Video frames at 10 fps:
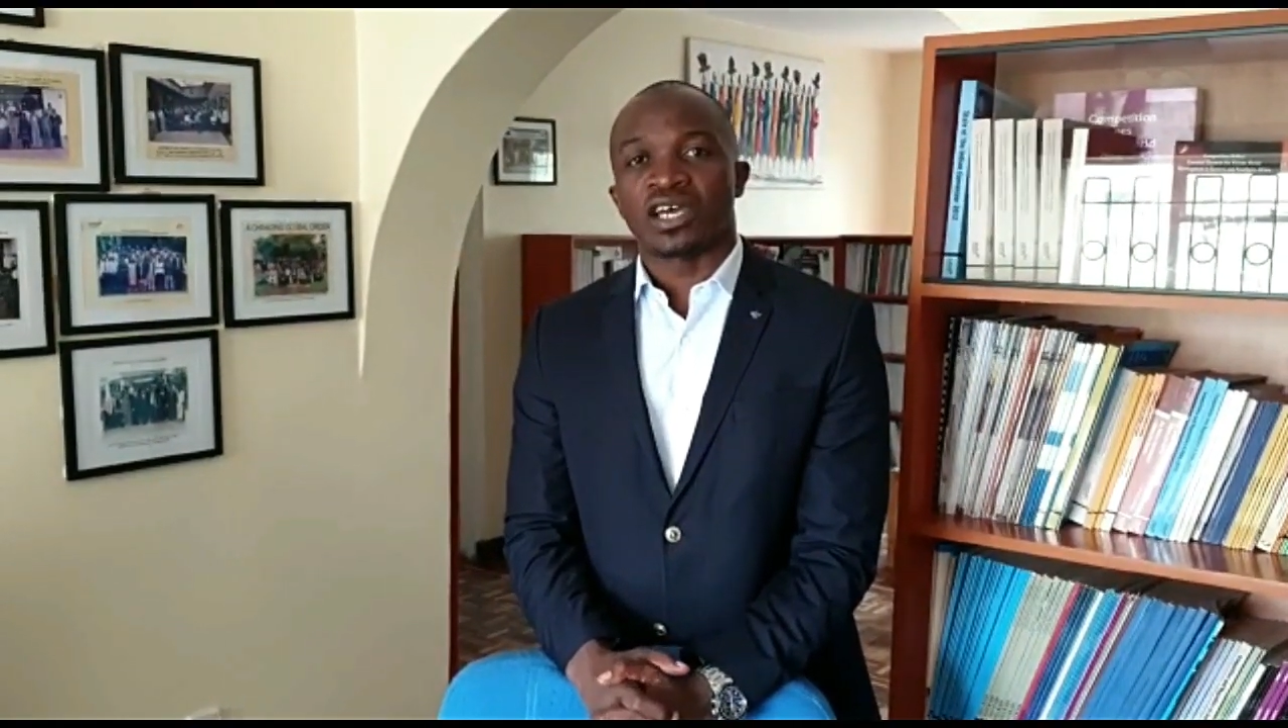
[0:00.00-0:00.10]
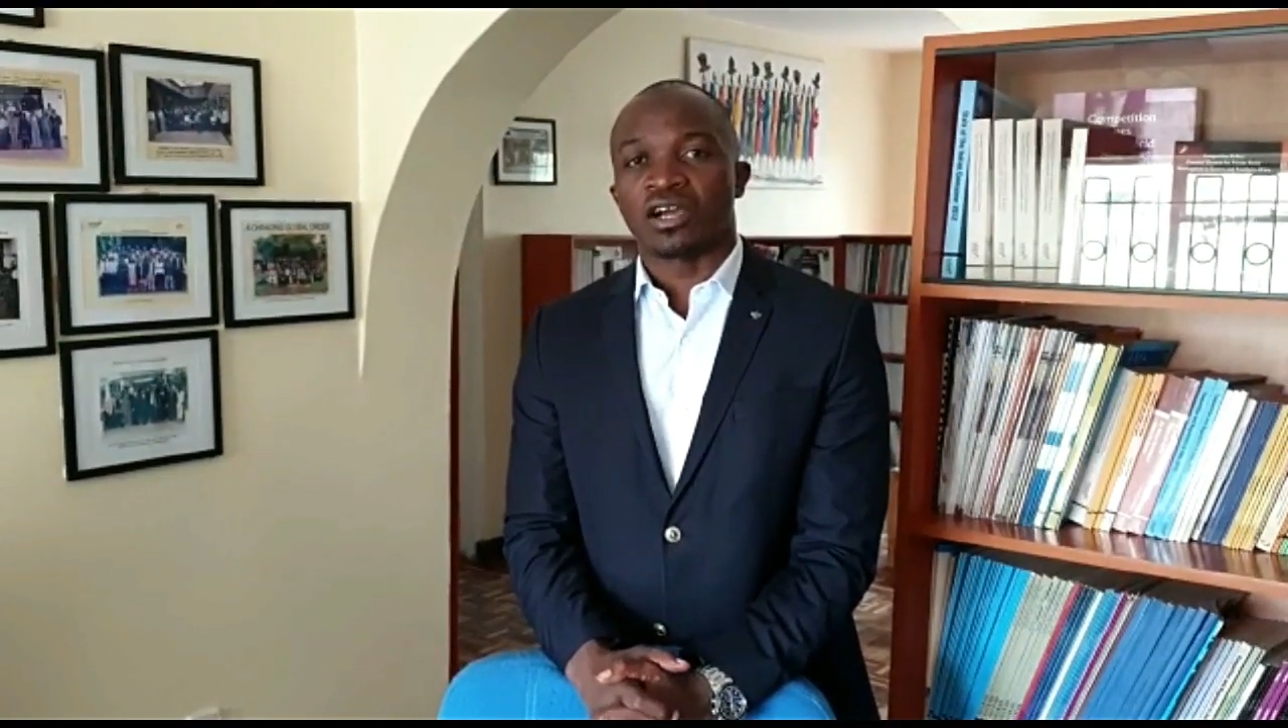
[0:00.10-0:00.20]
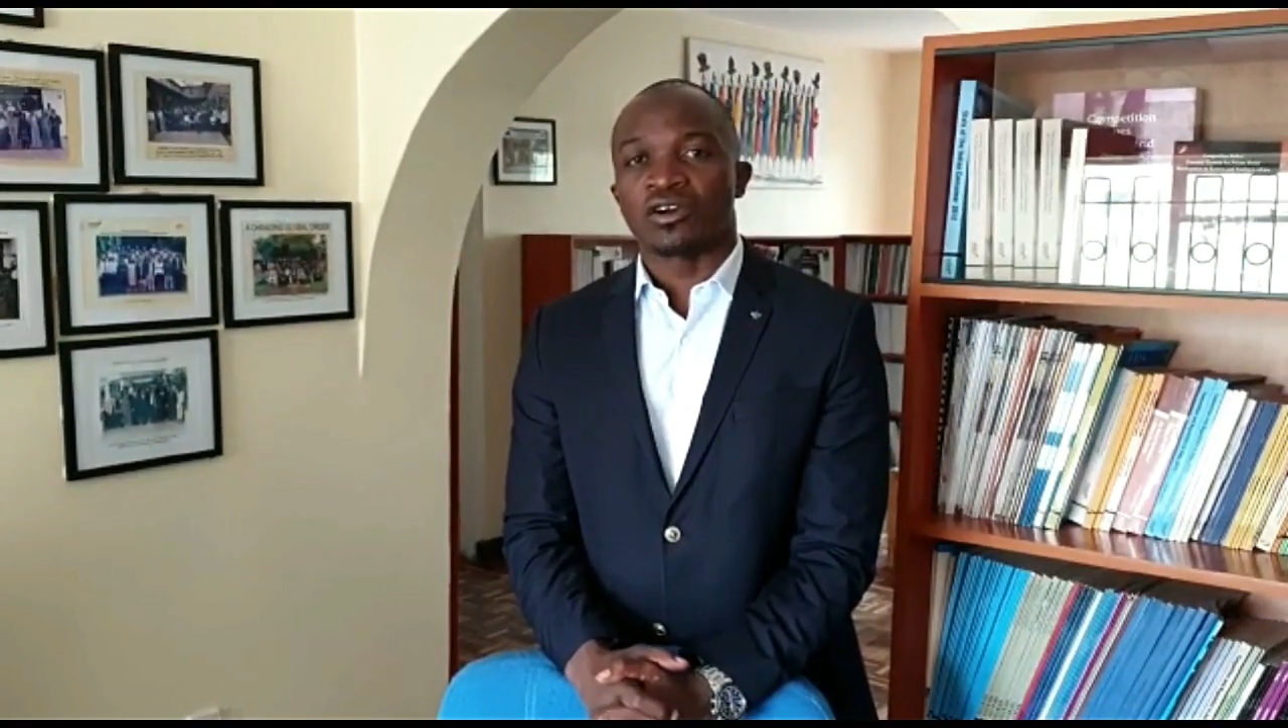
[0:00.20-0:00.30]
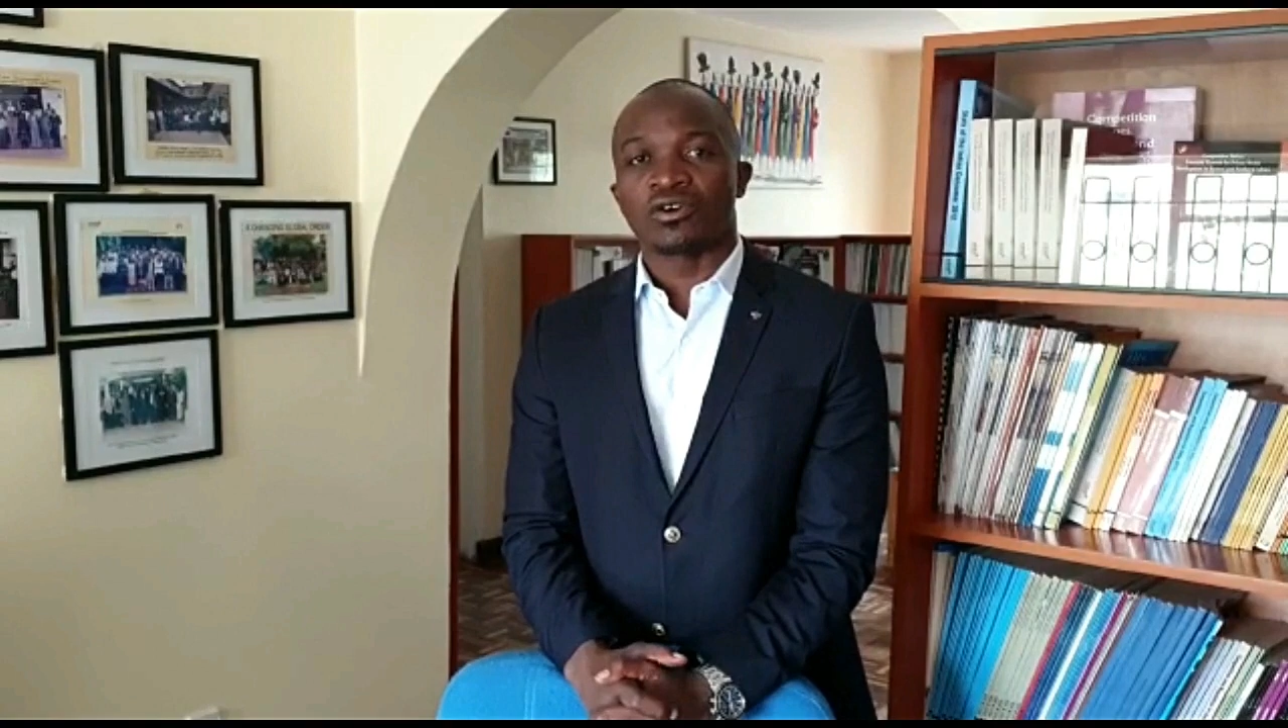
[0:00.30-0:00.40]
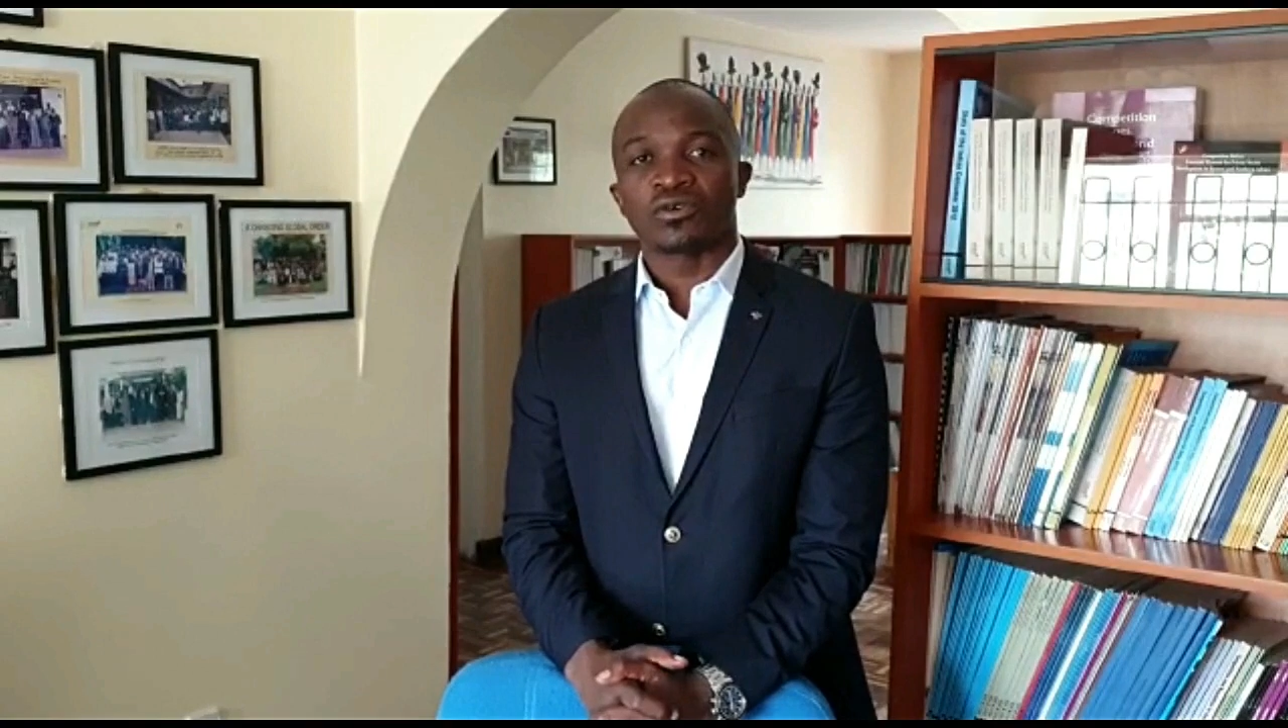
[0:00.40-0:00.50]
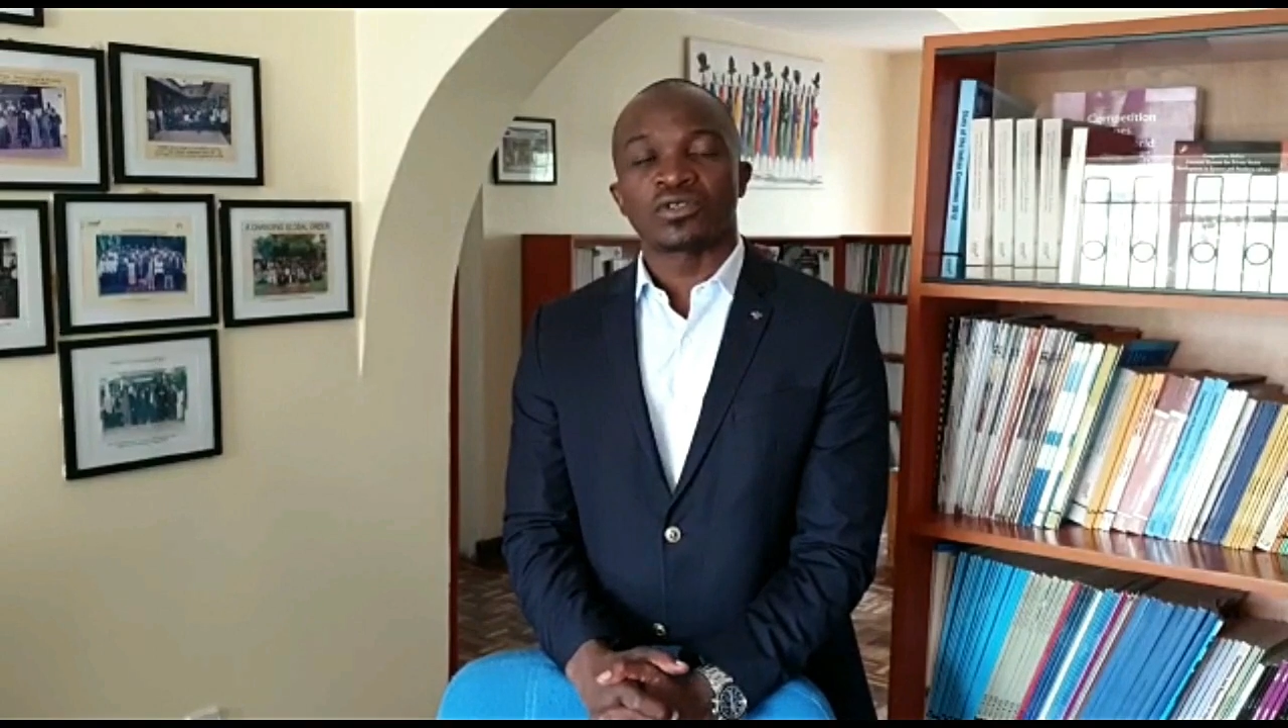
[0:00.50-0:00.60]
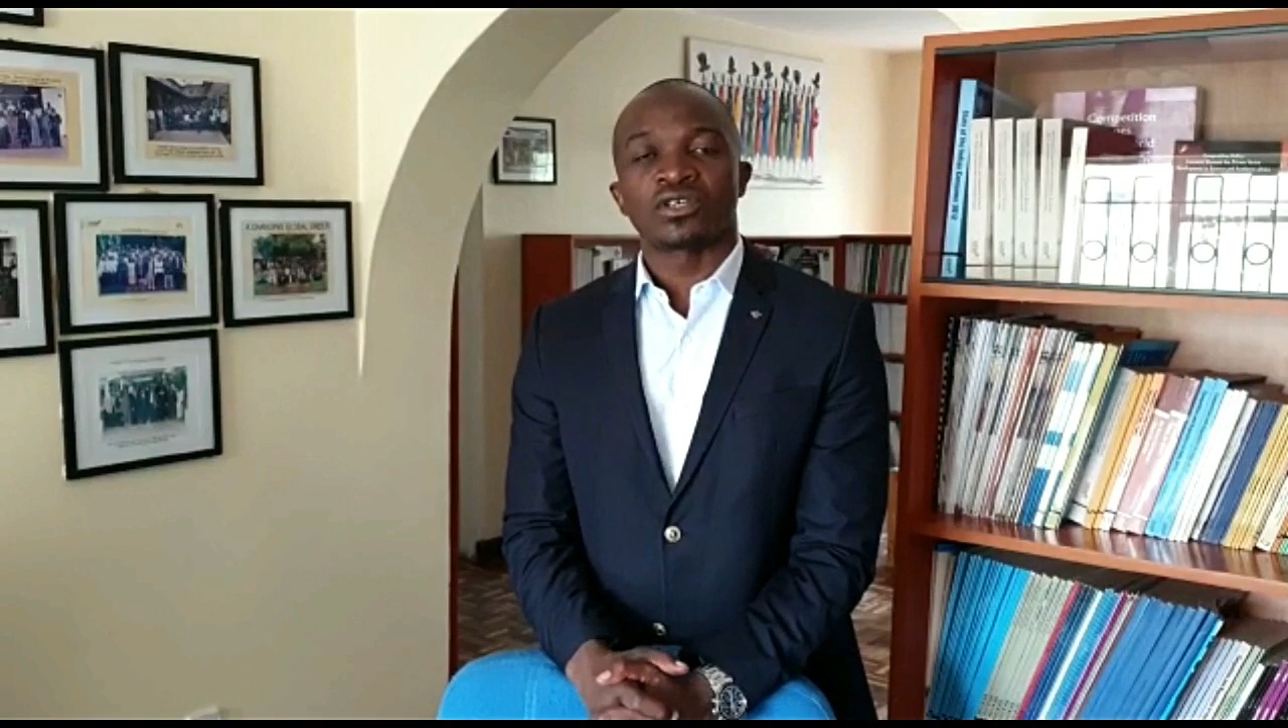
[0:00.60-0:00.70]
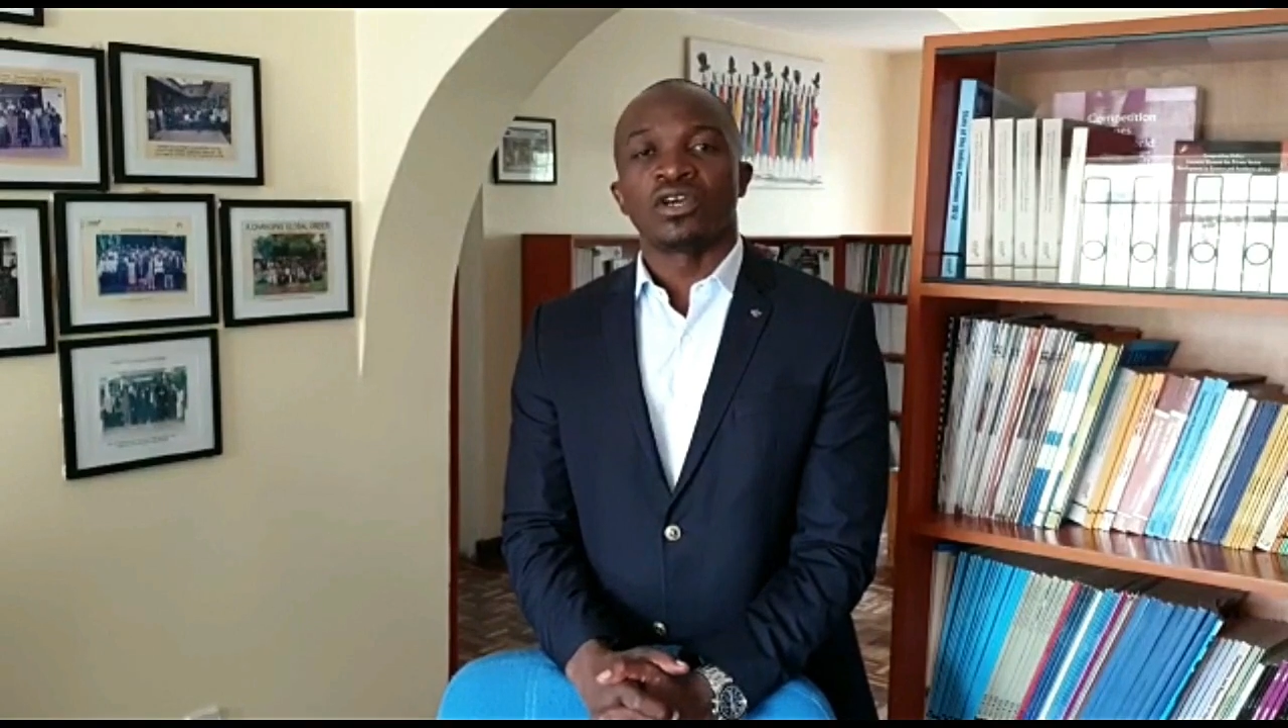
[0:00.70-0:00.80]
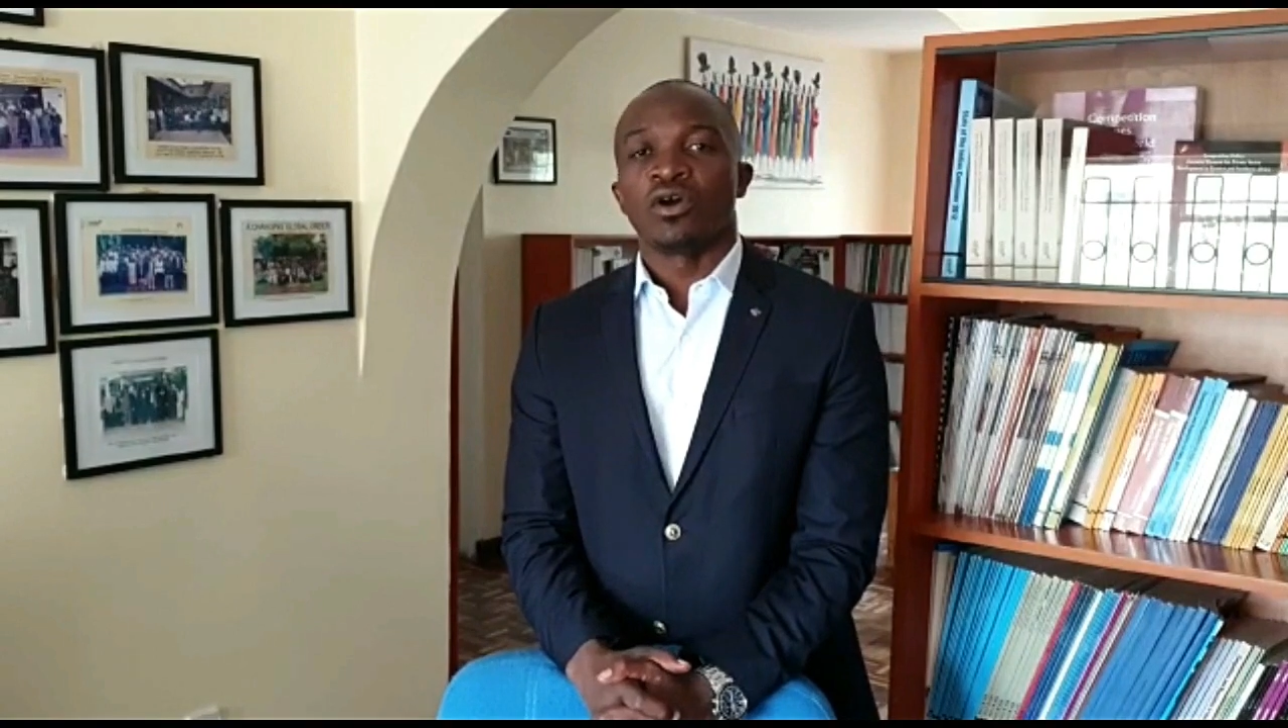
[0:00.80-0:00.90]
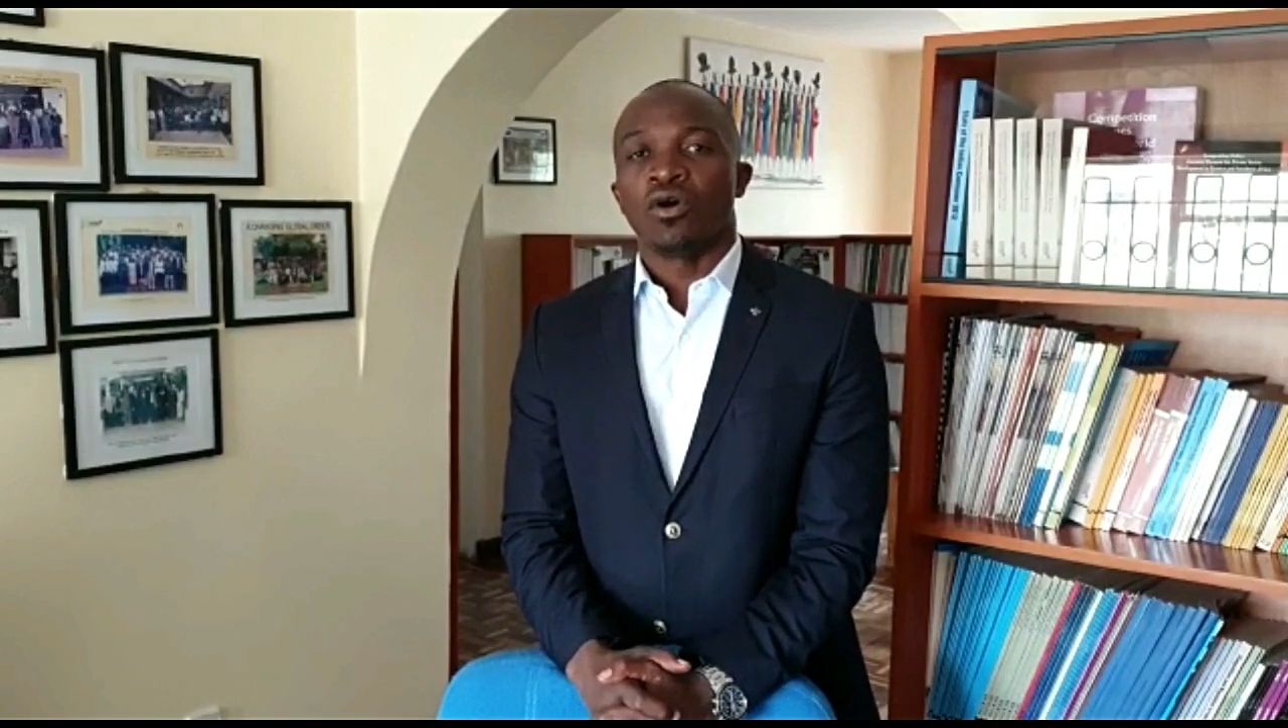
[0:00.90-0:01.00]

across